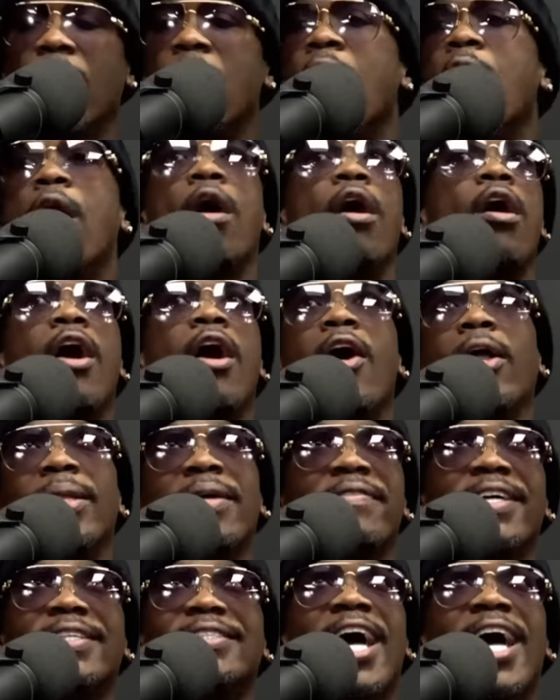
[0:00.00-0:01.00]
All of
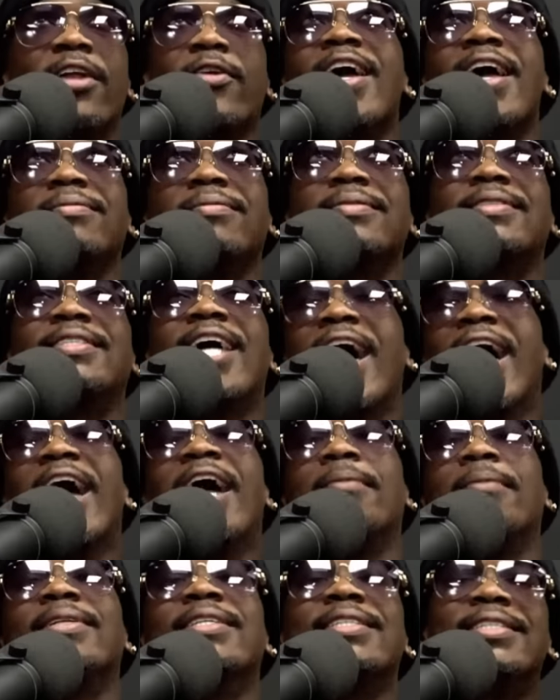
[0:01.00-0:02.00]
this, I don't have
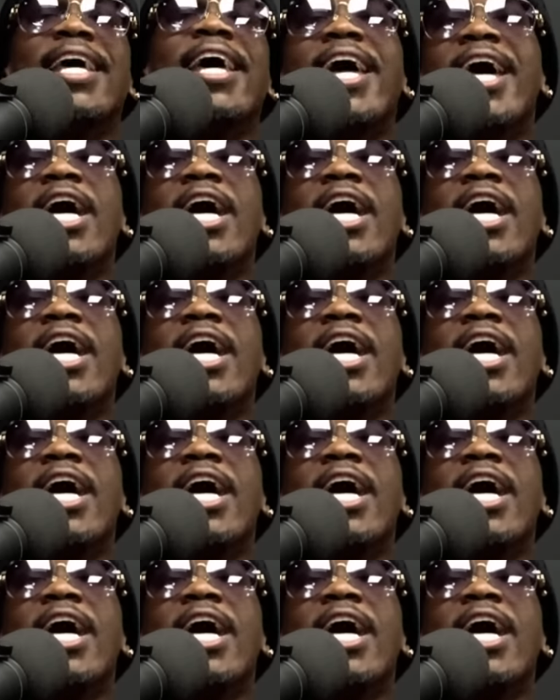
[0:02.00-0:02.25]
time to tell